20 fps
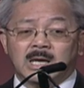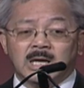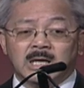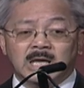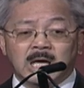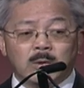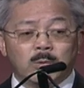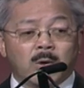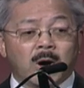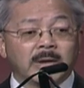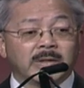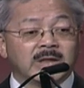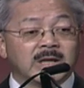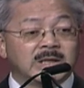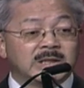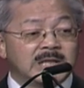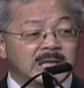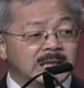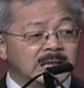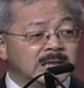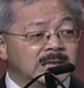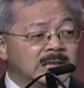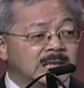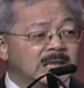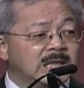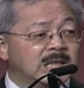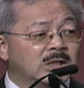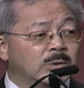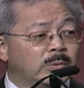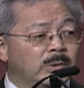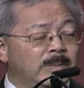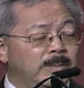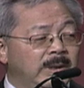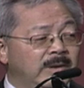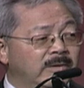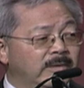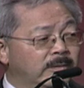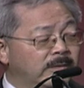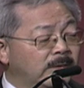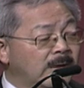They want the dignity to be
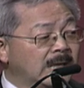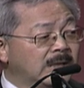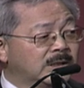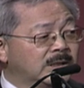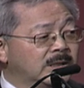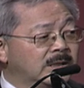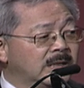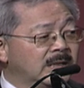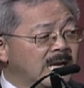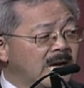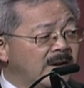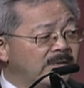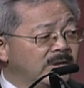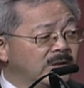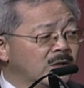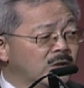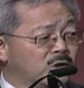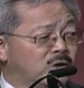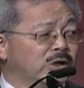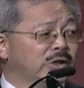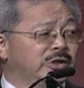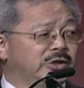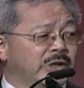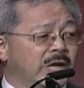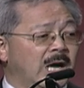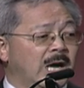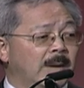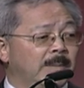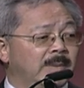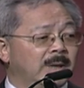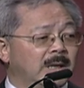reflected in having a good job.